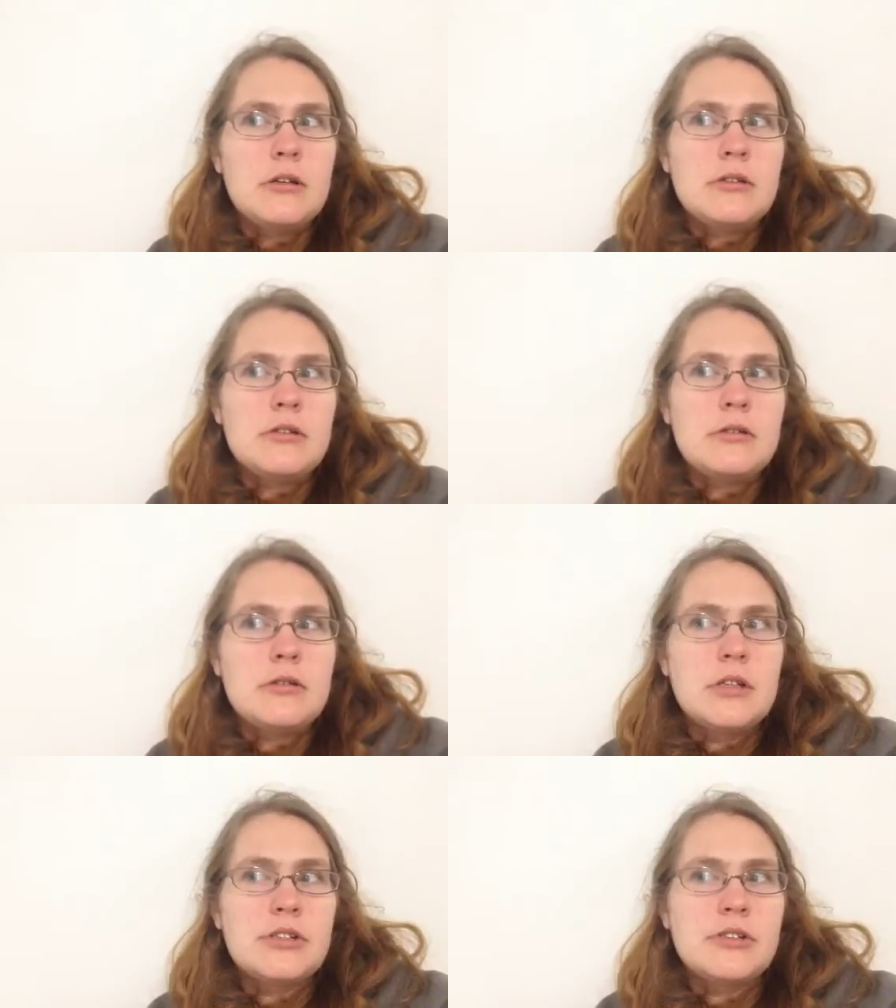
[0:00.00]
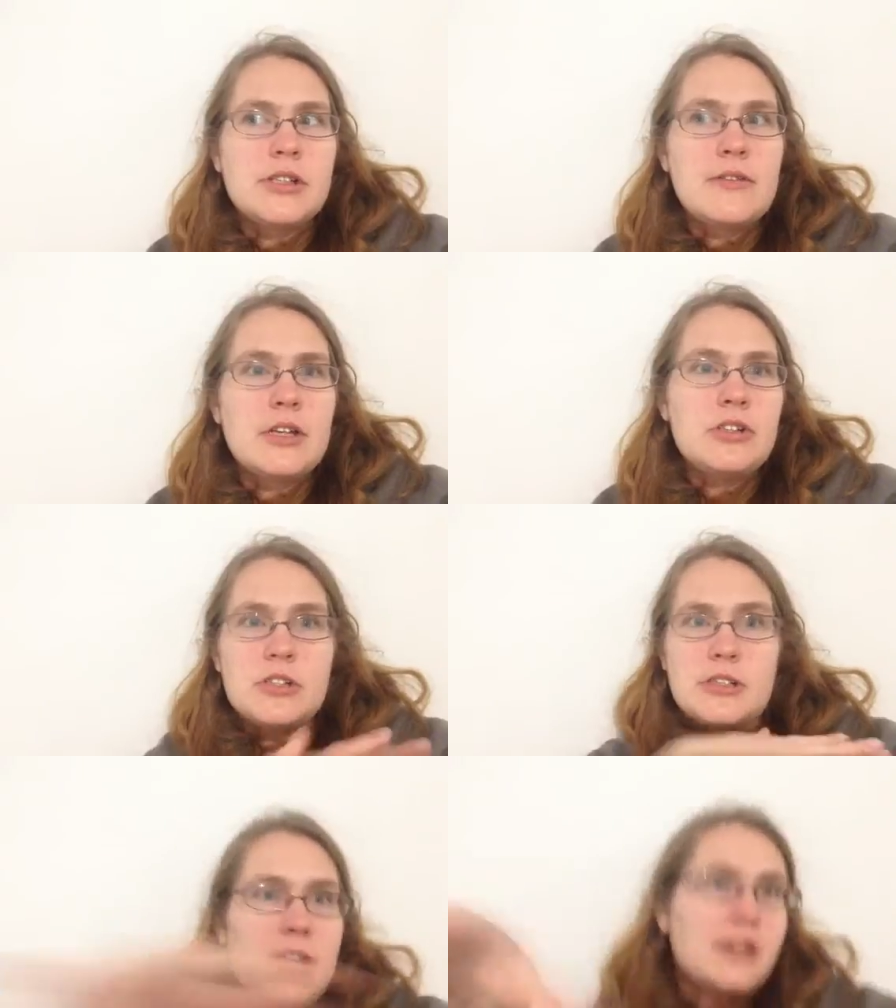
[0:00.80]
six or seven
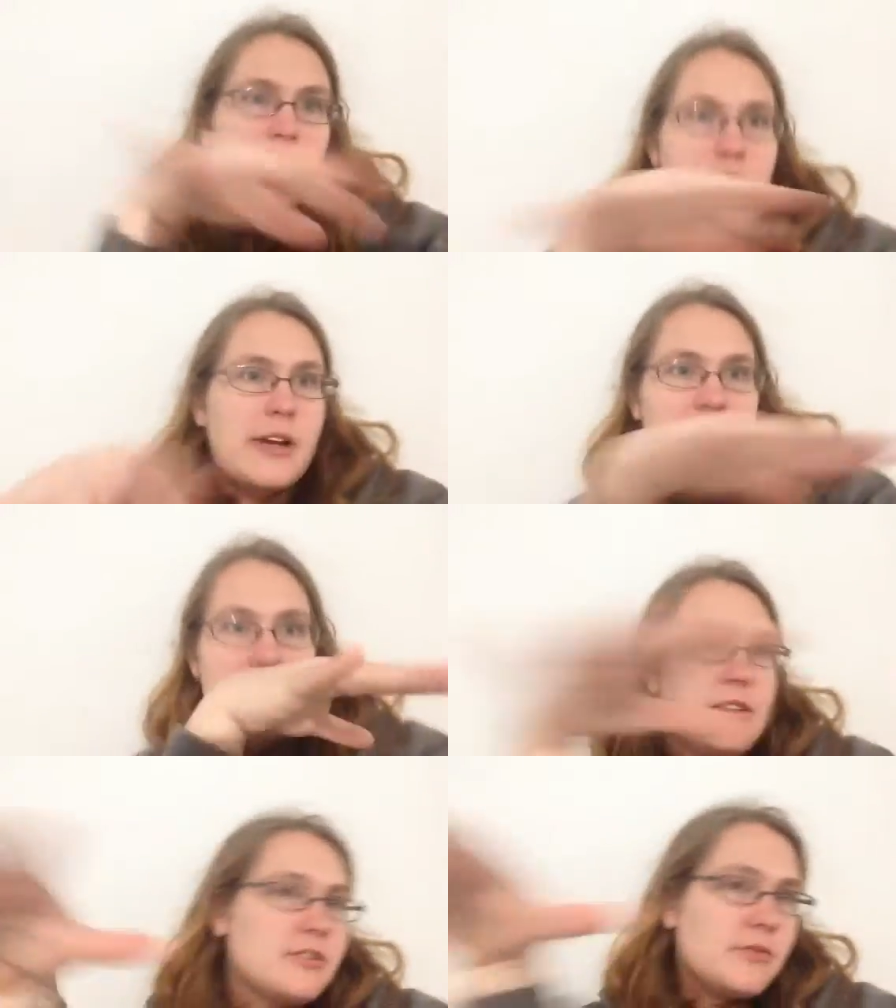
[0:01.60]
inches in either direction.